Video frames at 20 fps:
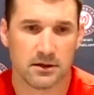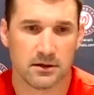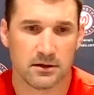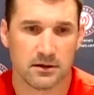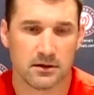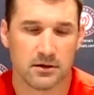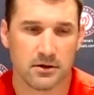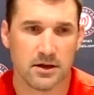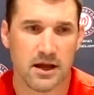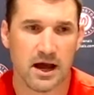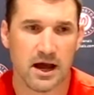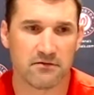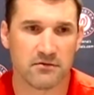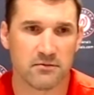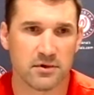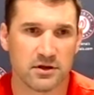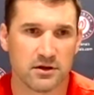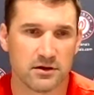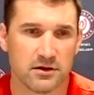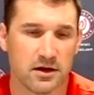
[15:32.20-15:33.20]
you know, you have to
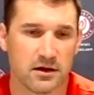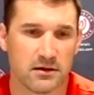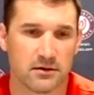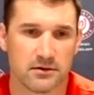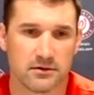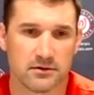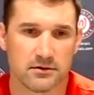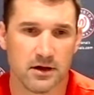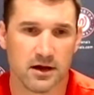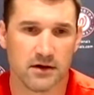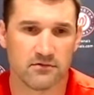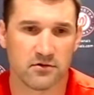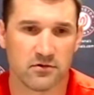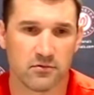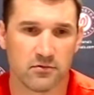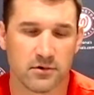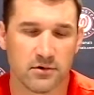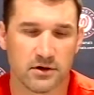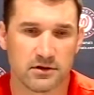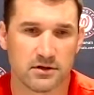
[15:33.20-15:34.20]
be together. You have to
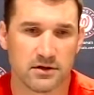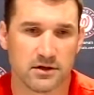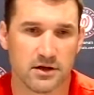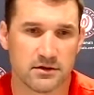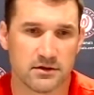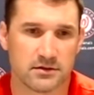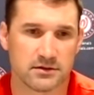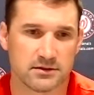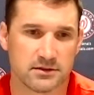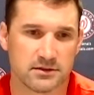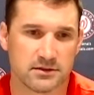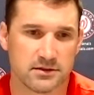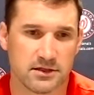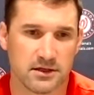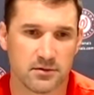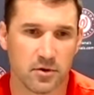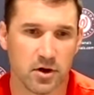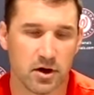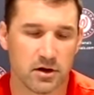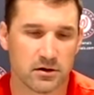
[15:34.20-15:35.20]
work together as a
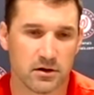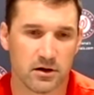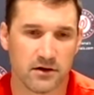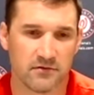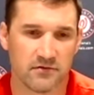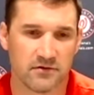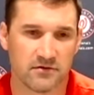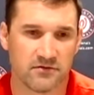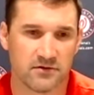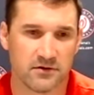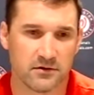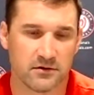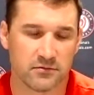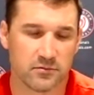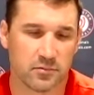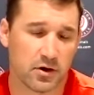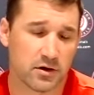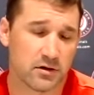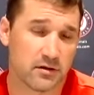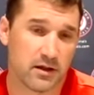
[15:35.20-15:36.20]
team on and off the field.
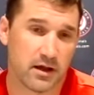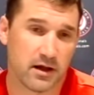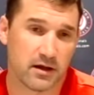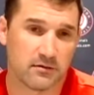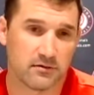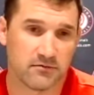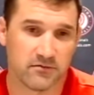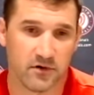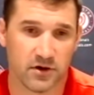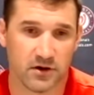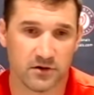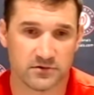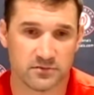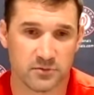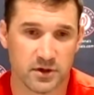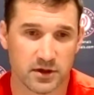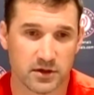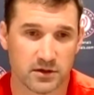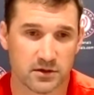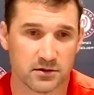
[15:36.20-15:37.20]
And part of that involves
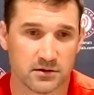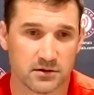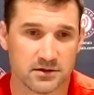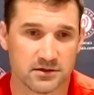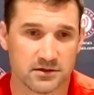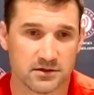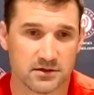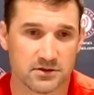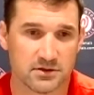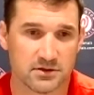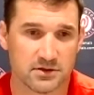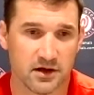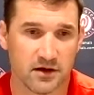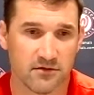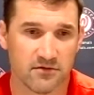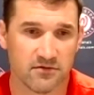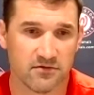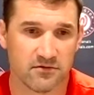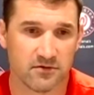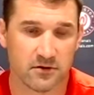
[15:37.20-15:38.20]
making good decisions
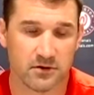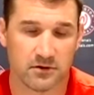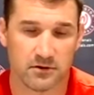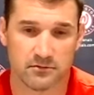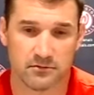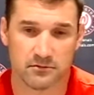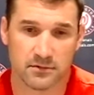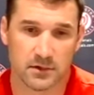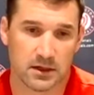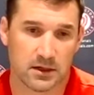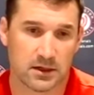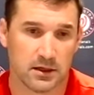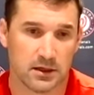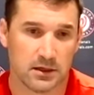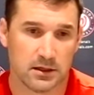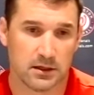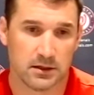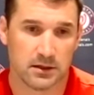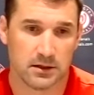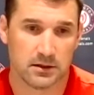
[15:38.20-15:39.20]
off the field. And,
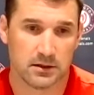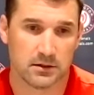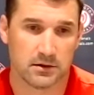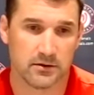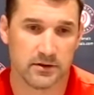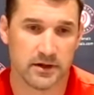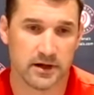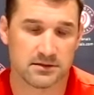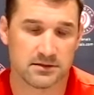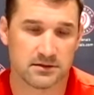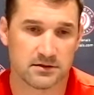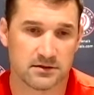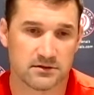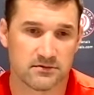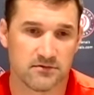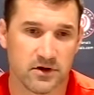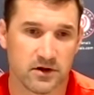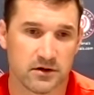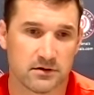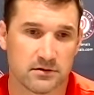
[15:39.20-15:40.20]
you know, that's this
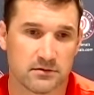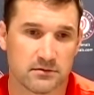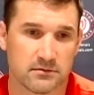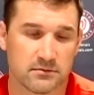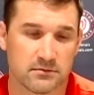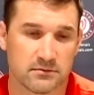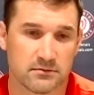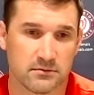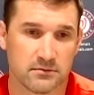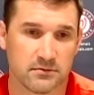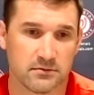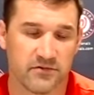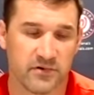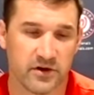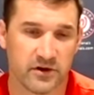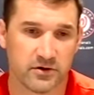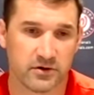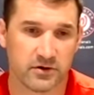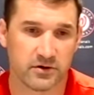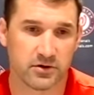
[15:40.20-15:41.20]
veteran
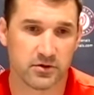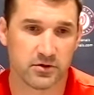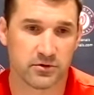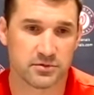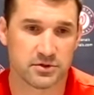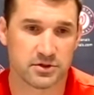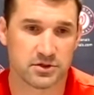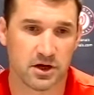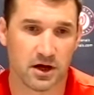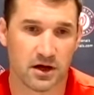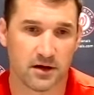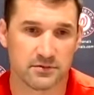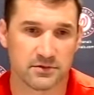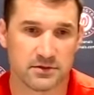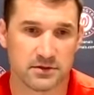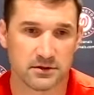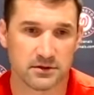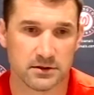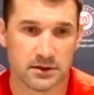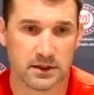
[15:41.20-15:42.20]
group's job
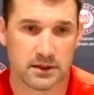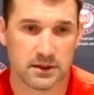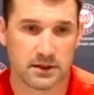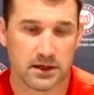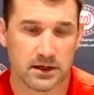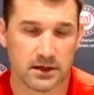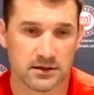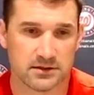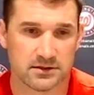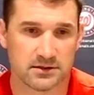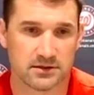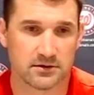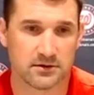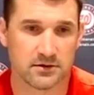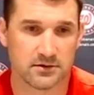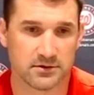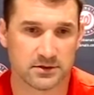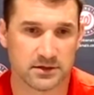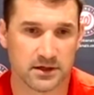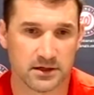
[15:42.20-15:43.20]
to kind of steer
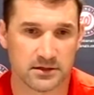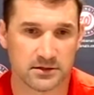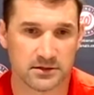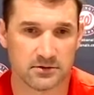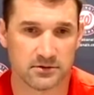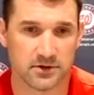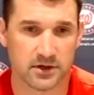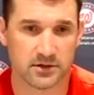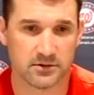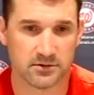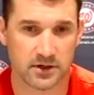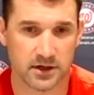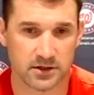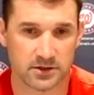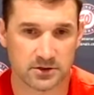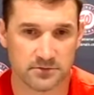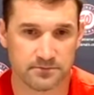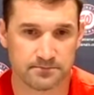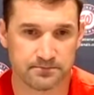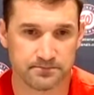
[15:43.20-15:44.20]
those guys in the right direction.